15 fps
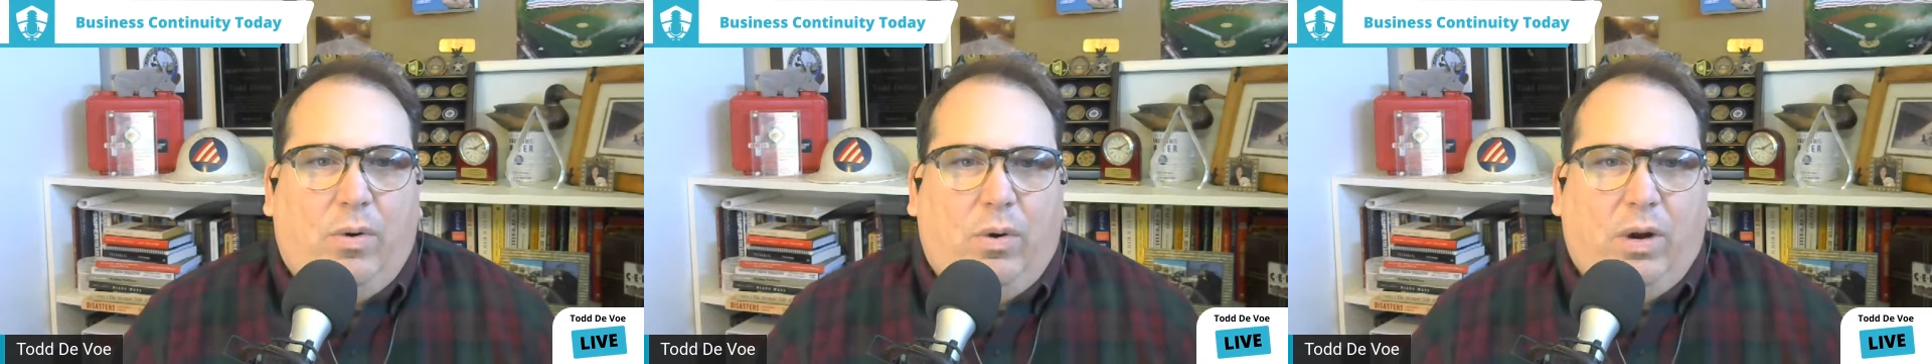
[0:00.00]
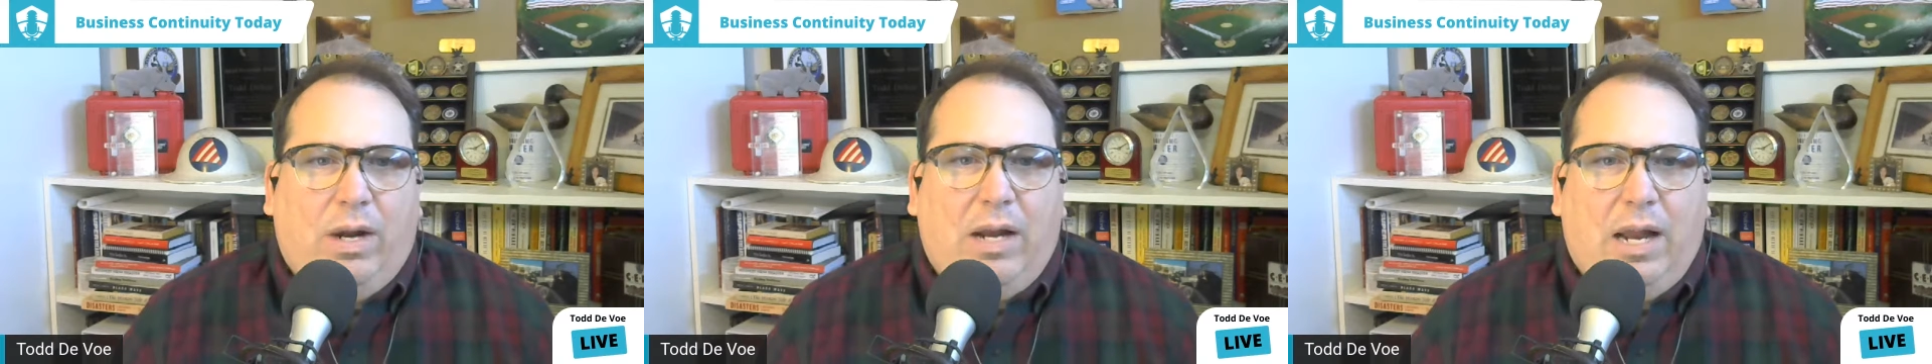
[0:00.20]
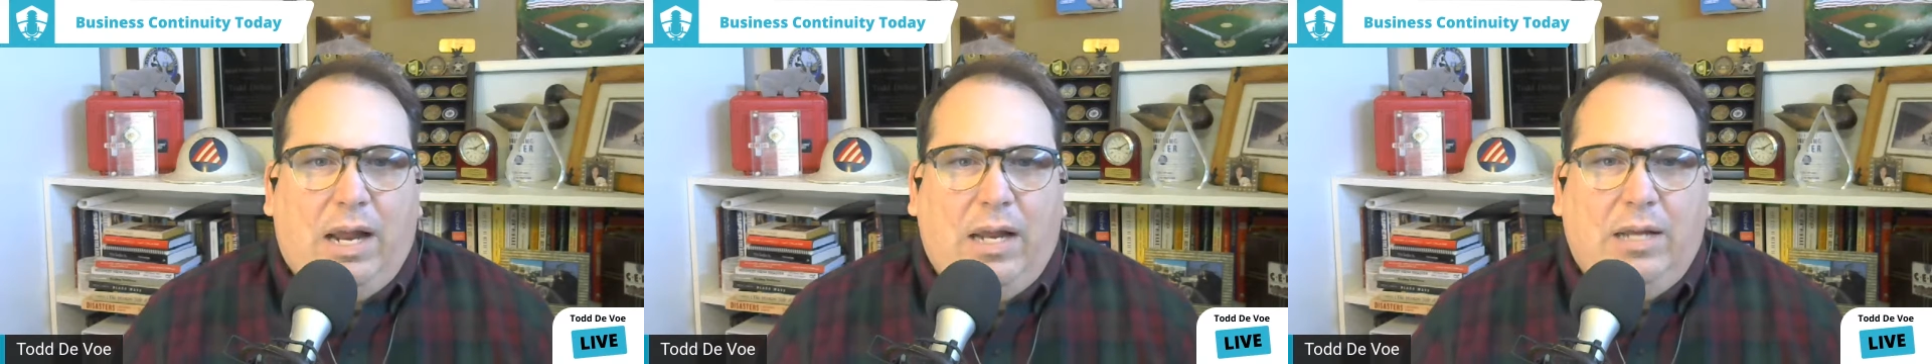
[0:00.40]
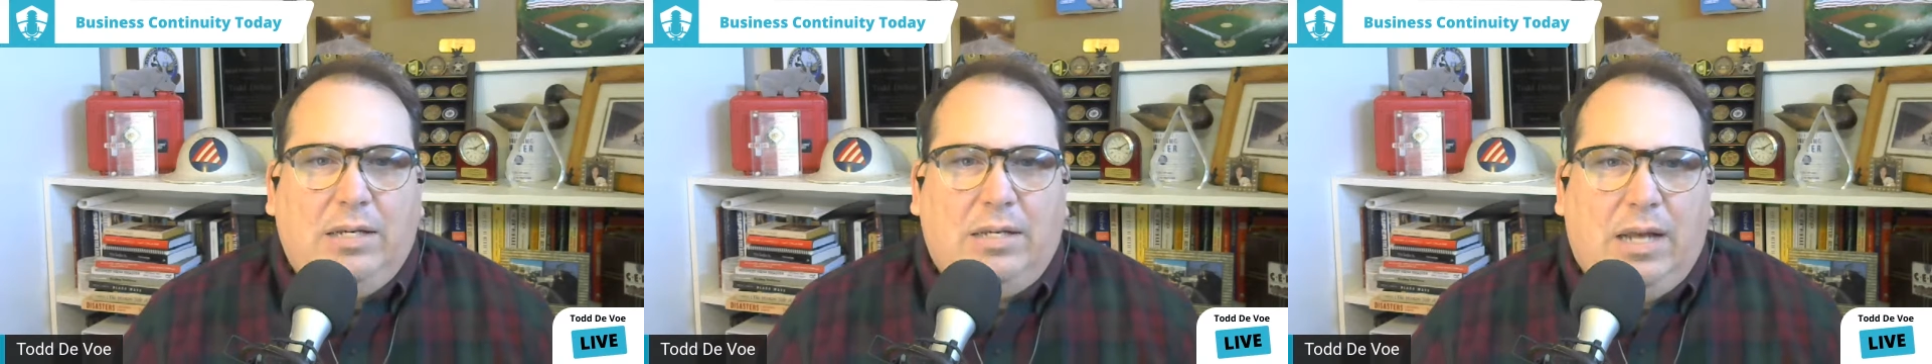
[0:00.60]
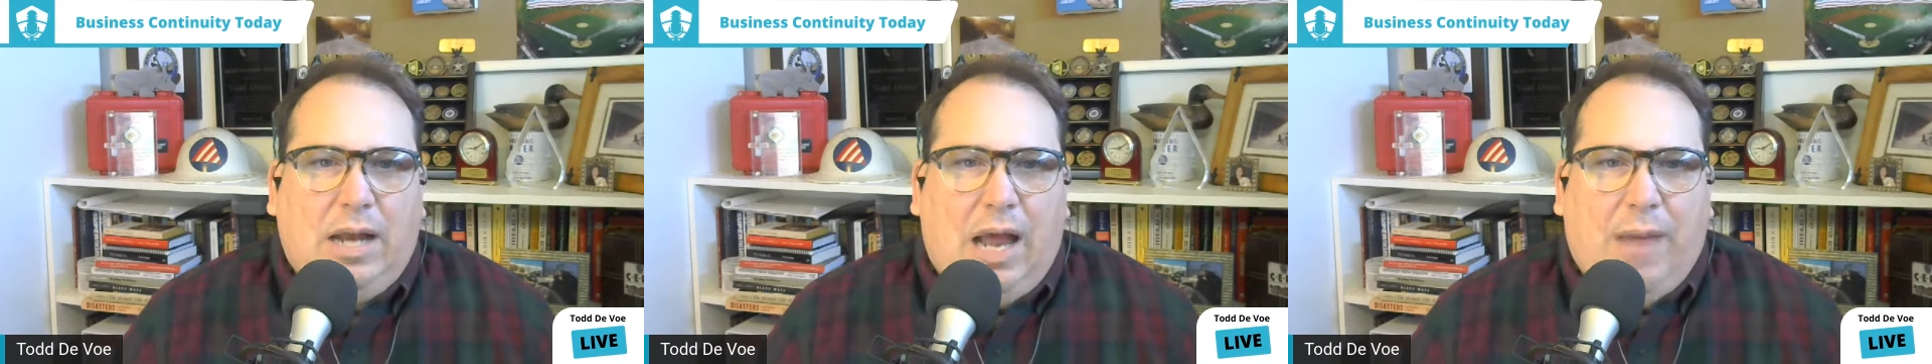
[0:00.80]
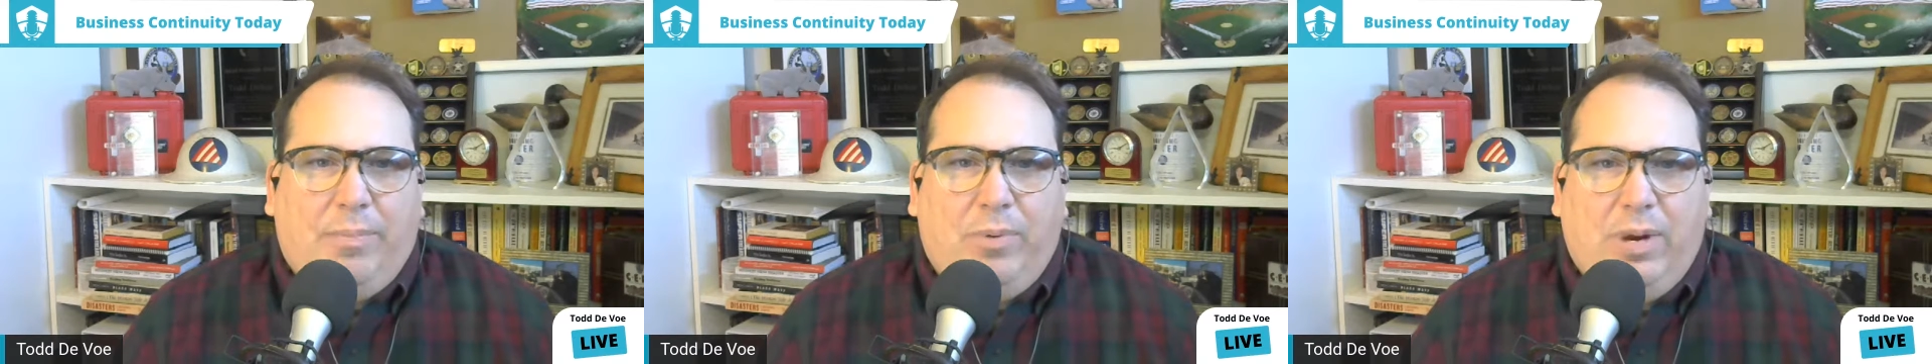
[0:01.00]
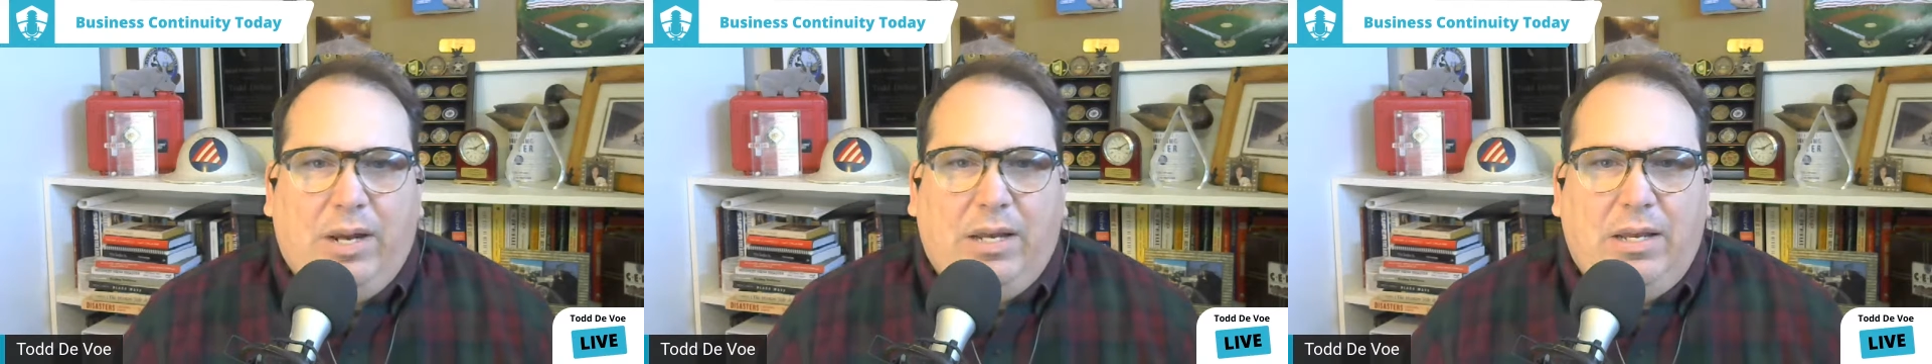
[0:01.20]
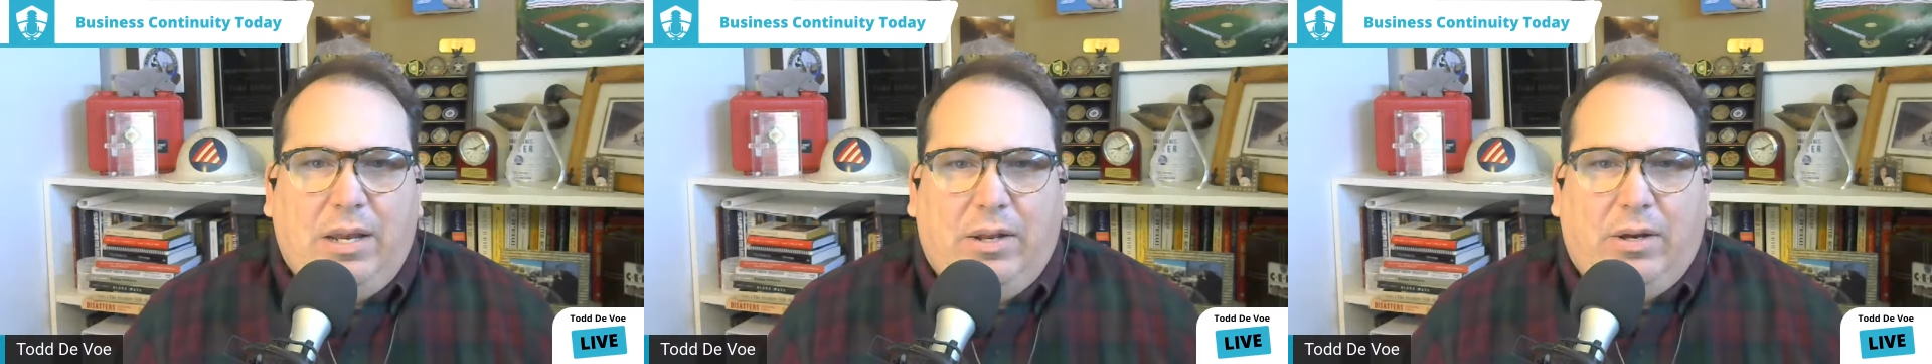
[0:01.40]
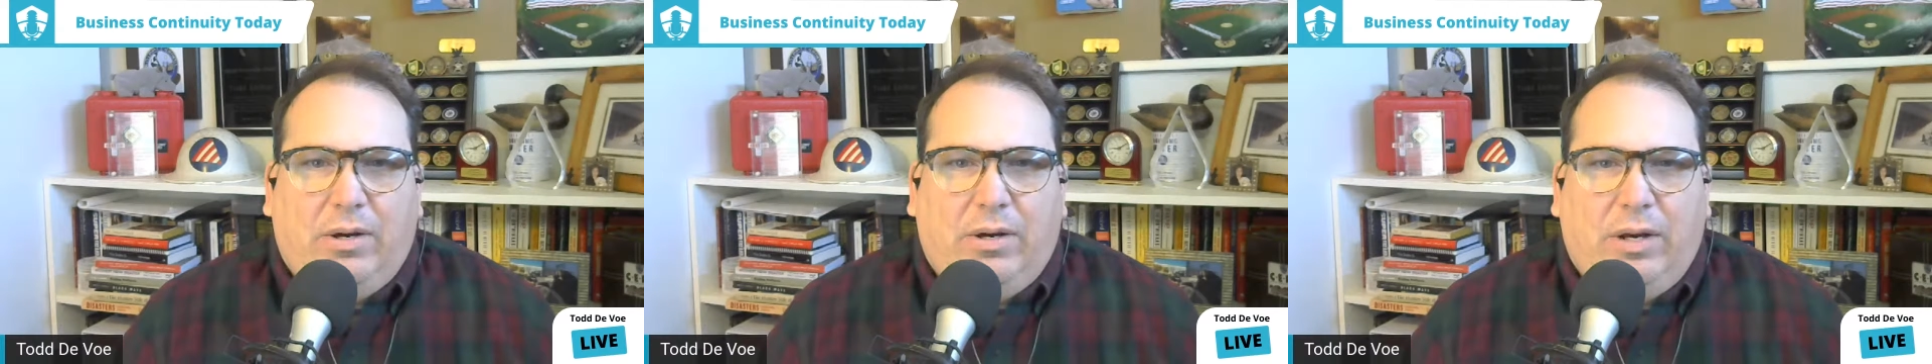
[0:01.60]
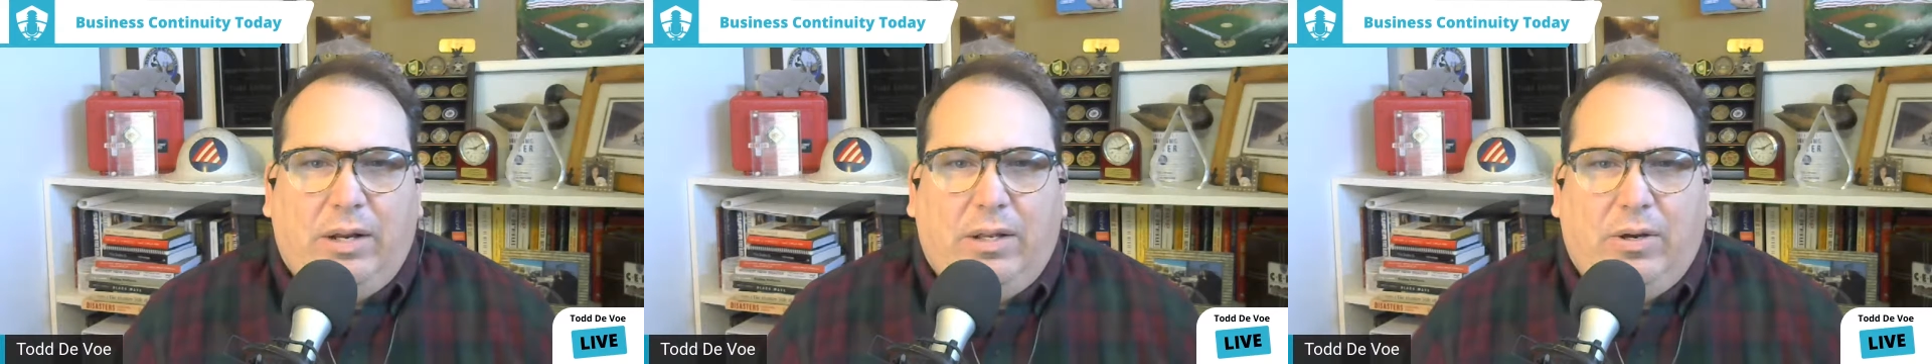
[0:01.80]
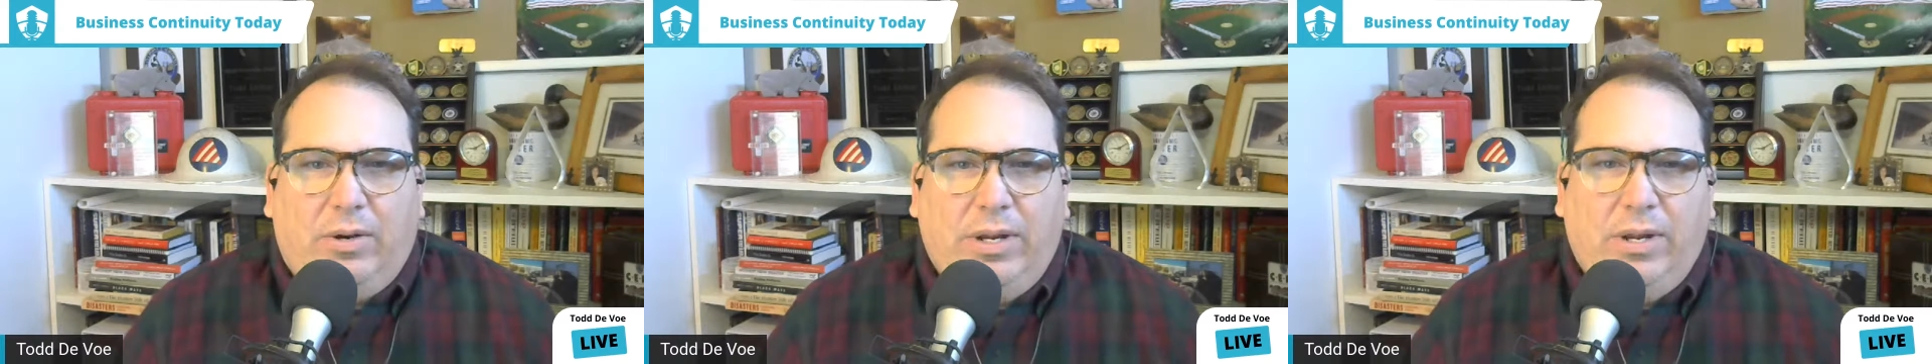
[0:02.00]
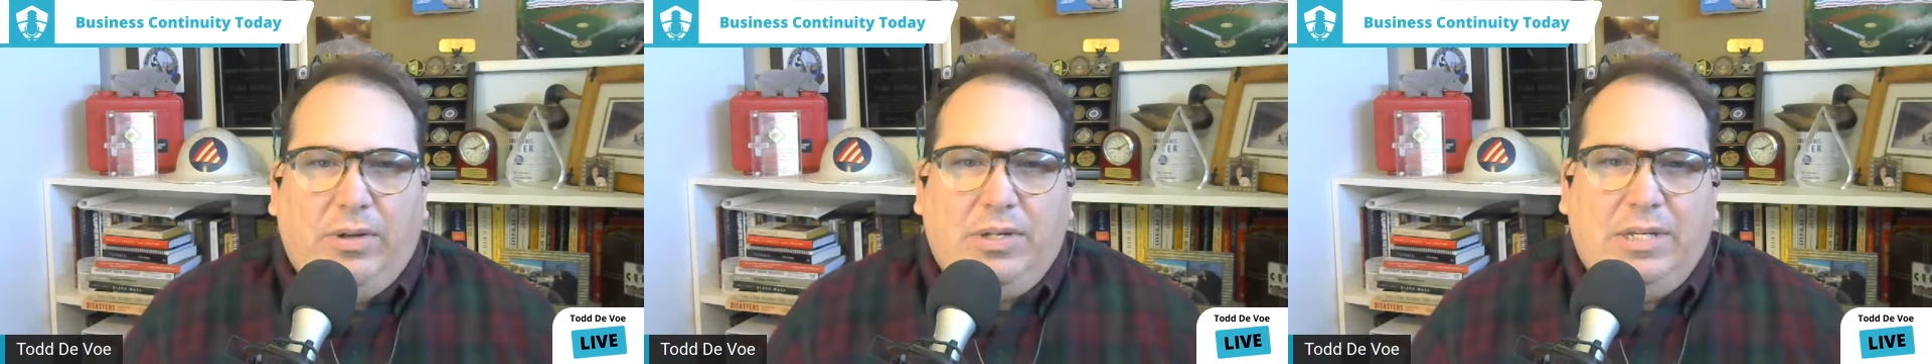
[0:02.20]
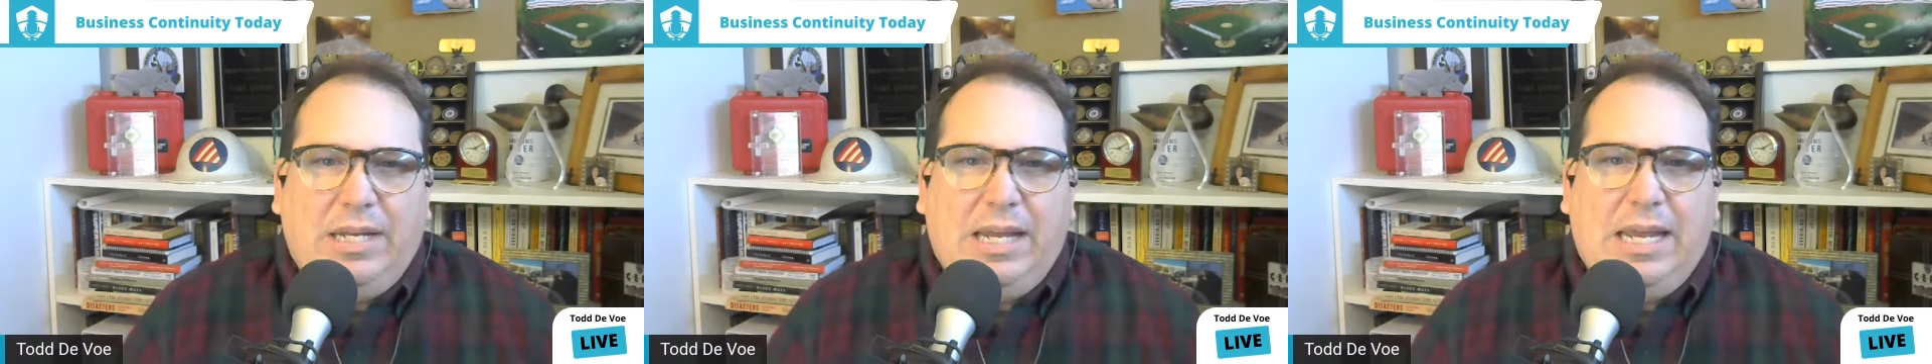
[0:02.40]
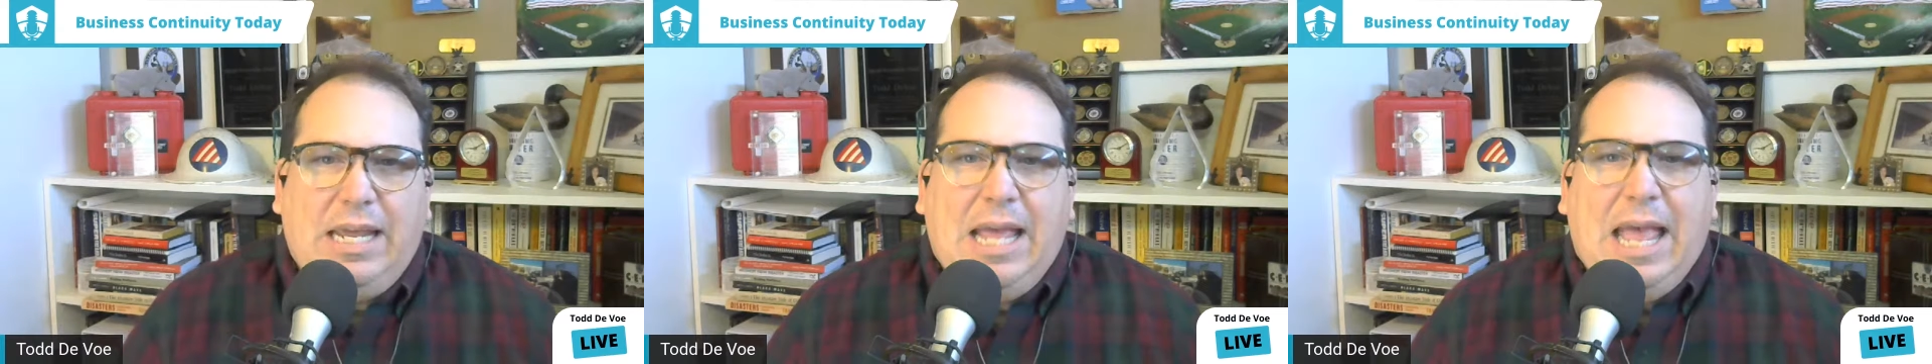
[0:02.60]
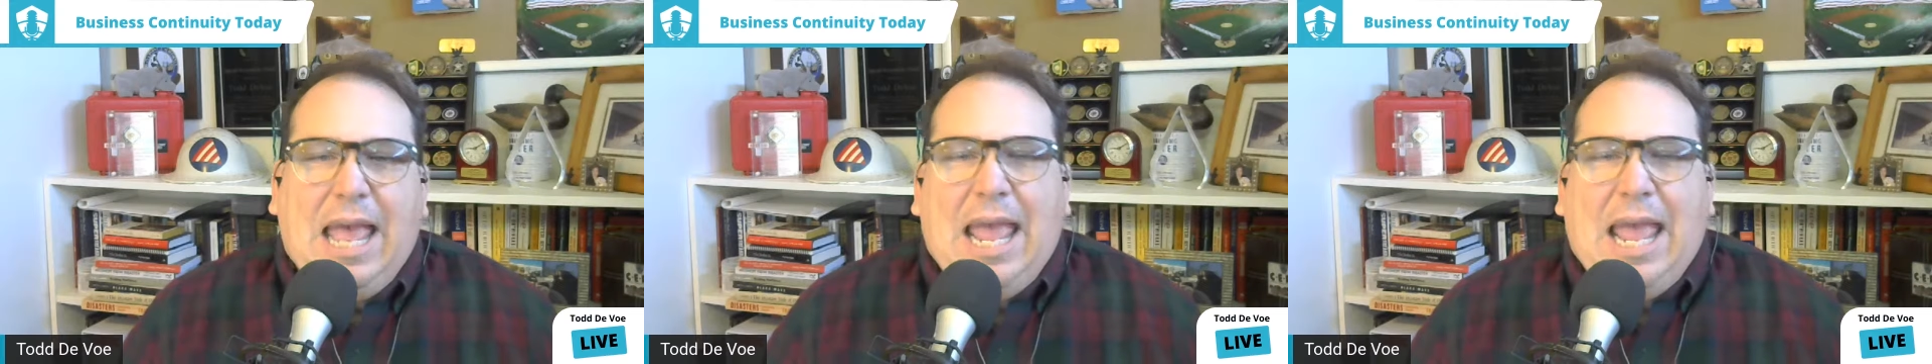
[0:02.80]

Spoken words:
organized and operated their EOC,